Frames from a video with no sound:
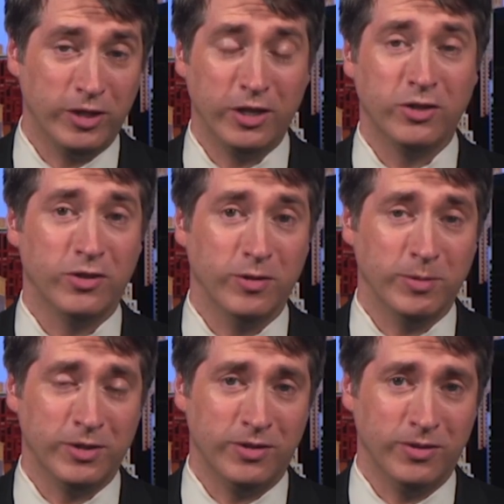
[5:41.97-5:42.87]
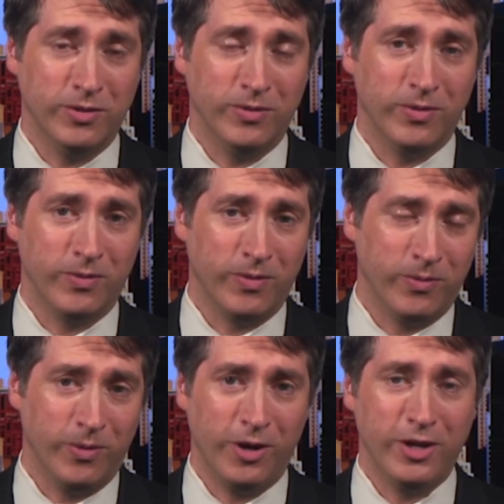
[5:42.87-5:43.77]
their troops to
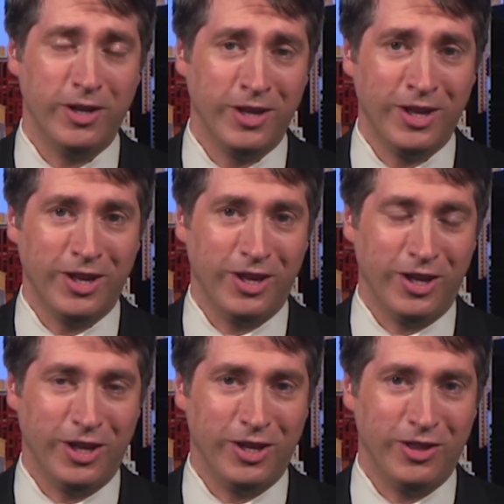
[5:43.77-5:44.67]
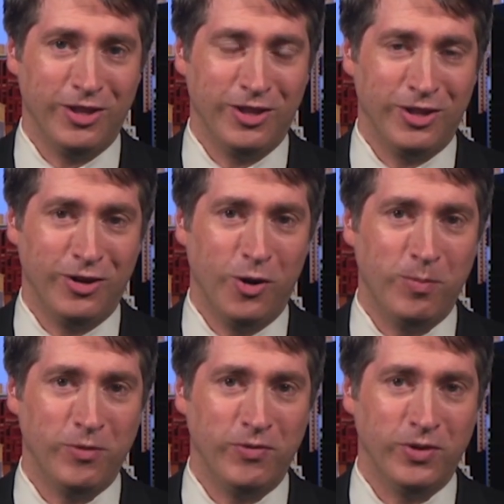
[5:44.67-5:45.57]
run in an
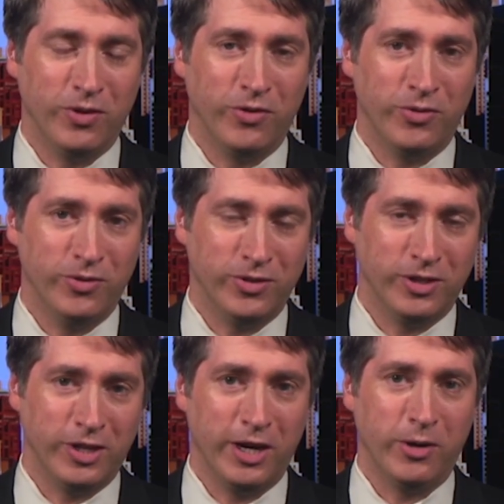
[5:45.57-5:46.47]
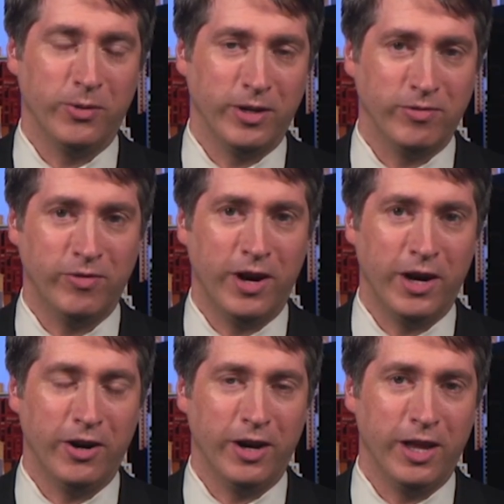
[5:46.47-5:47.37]
open field through such harrowing
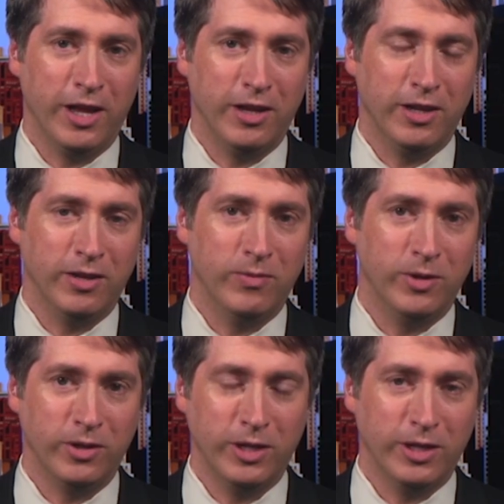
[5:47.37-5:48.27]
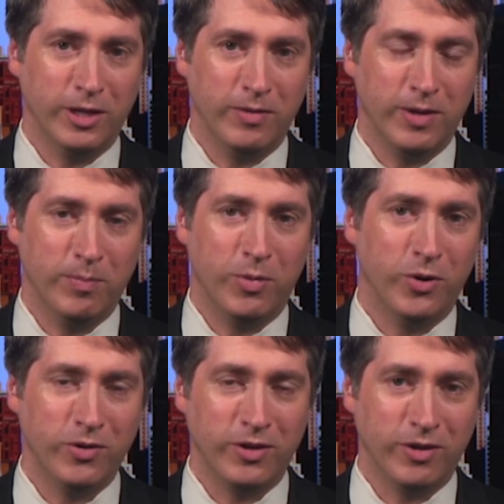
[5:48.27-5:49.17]
fire. And it really, it
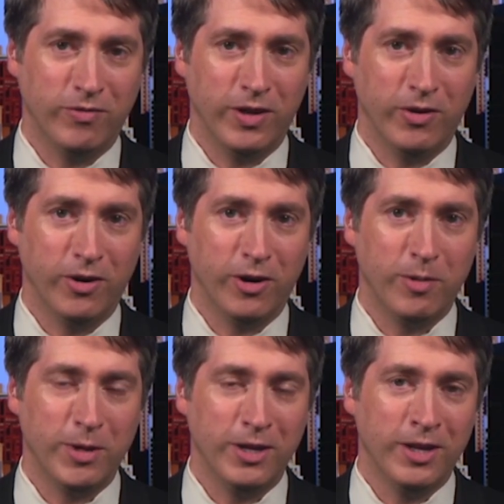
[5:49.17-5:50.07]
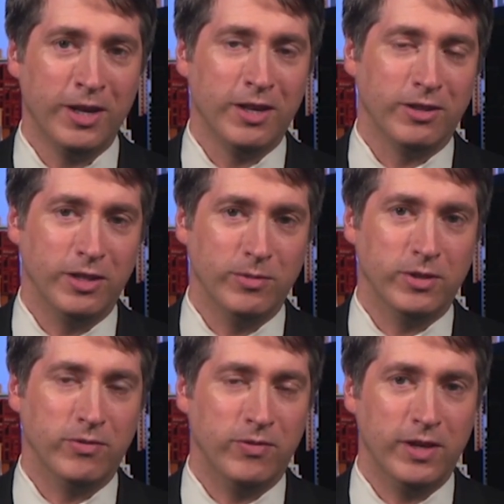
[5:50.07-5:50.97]
broke the Confederate Army. Lee was
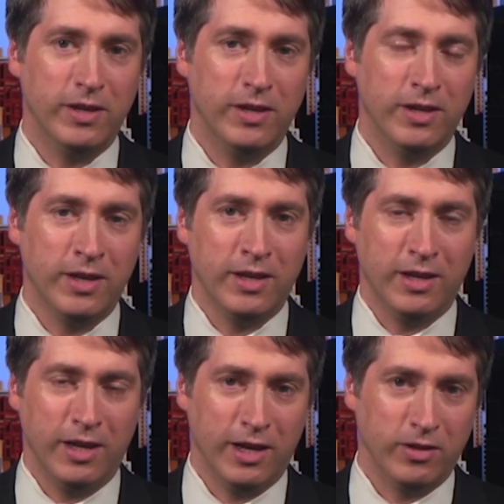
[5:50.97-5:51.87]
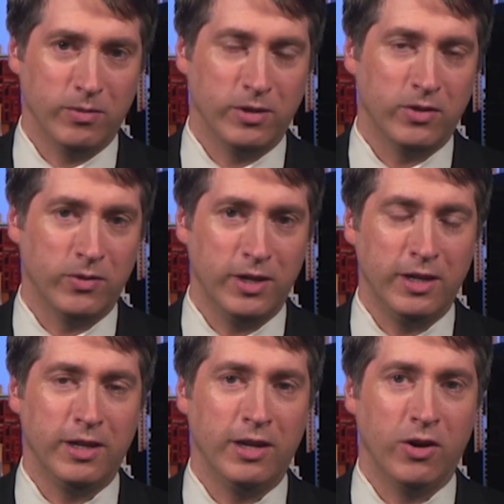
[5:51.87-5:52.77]
defeated. He had to
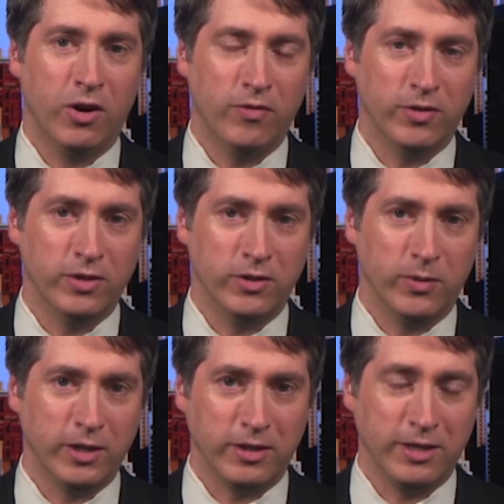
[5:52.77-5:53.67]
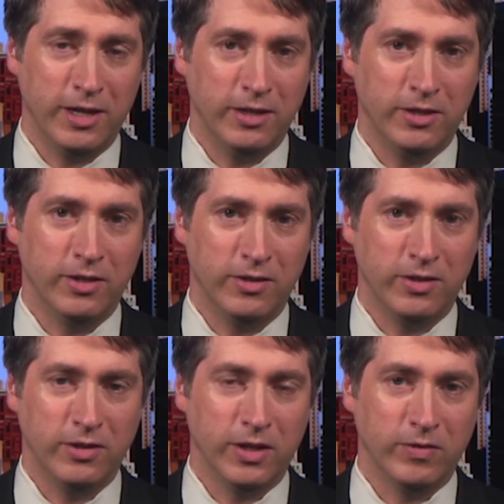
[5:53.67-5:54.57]
retreat. He offers his resignation
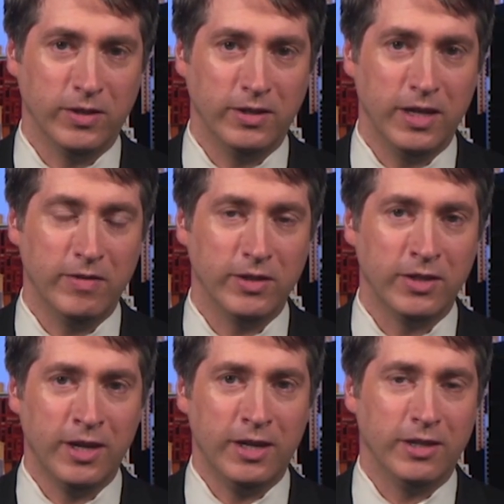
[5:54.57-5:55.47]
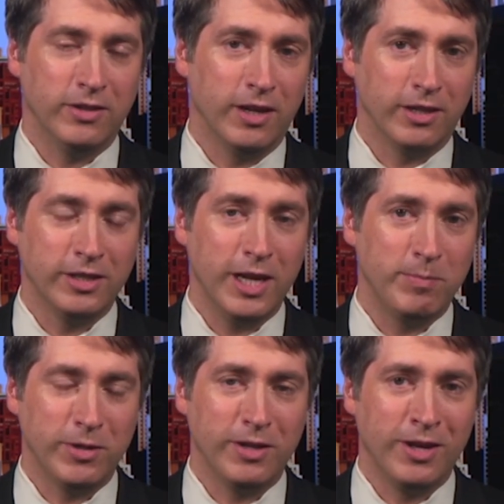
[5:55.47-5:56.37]
to Jefferson Davis. It's not
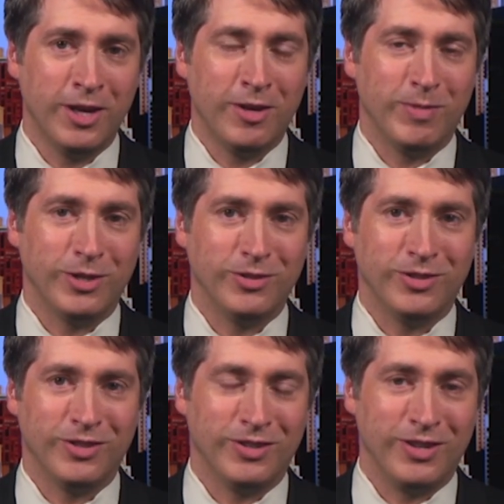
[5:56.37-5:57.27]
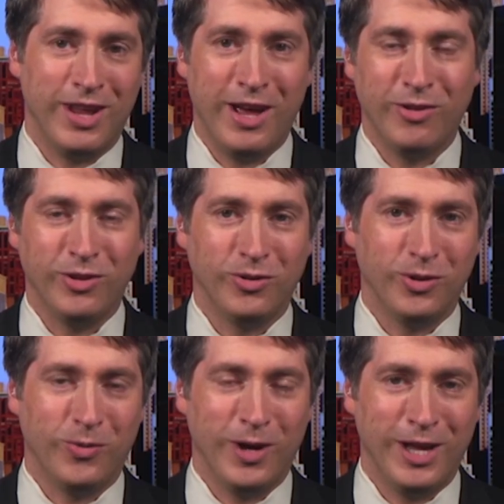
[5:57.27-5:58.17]
accepted because now the
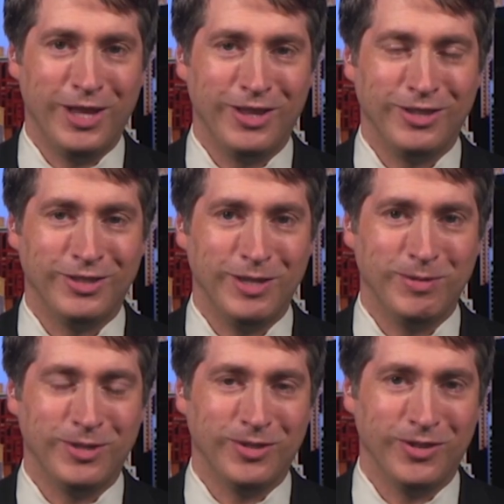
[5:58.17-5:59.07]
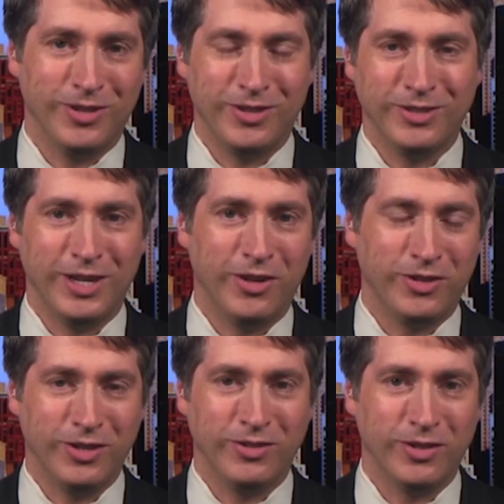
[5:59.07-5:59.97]
only way it seems as though that the
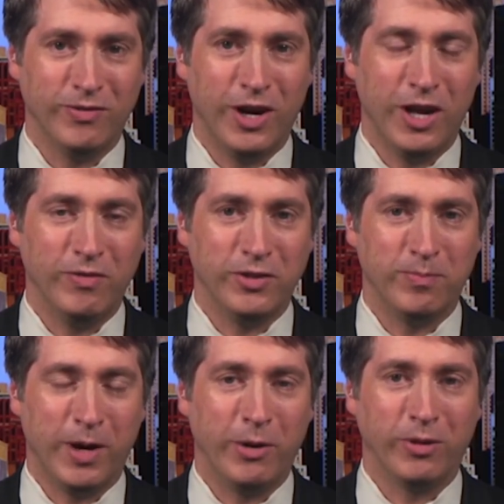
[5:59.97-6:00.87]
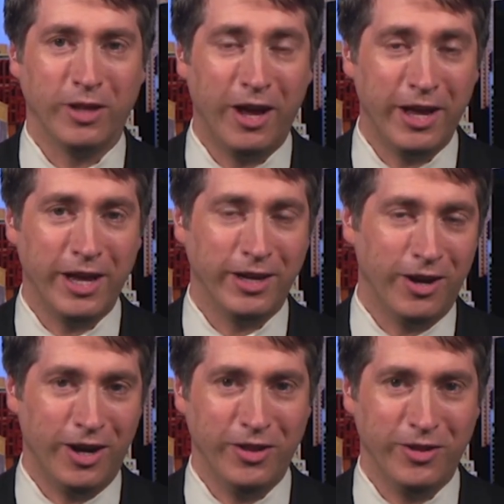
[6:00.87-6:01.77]
South can survive is by relying
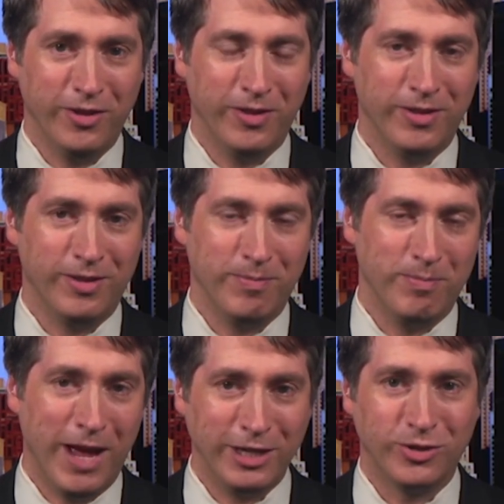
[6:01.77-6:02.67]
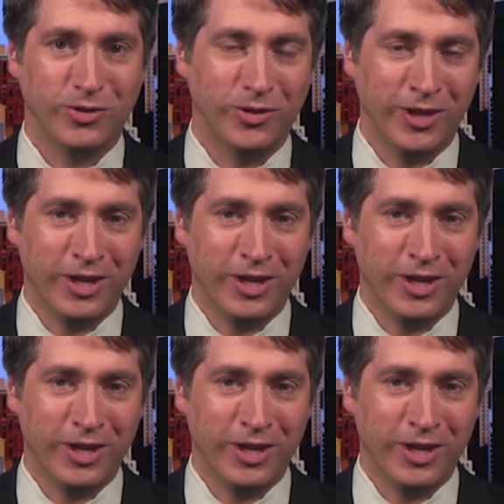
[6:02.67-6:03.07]
on the magical